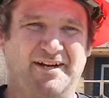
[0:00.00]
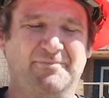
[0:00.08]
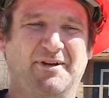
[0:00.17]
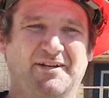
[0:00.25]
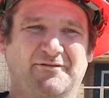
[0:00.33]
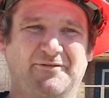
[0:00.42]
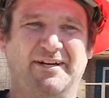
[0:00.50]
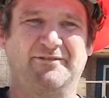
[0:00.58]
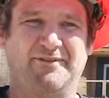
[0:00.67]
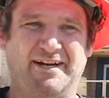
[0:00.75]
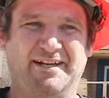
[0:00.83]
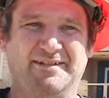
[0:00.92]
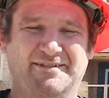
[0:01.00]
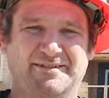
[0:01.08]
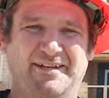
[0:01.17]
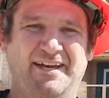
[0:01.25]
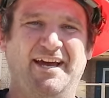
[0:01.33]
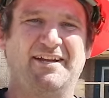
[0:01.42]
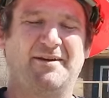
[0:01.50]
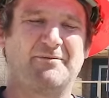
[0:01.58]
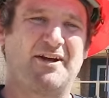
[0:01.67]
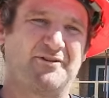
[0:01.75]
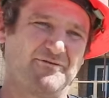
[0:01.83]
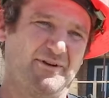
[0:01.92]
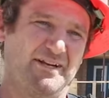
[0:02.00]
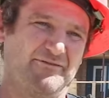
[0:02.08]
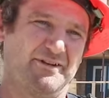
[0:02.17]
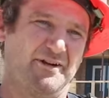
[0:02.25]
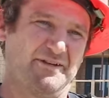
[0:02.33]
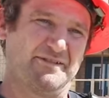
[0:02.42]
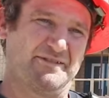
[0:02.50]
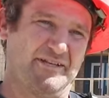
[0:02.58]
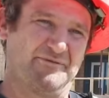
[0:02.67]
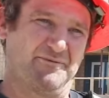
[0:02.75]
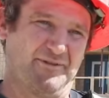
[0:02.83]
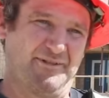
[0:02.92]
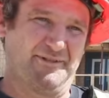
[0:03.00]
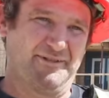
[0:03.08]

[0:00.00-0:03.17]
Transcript: I'm not afraid of heights, and I'm not afraid of an honest day's work.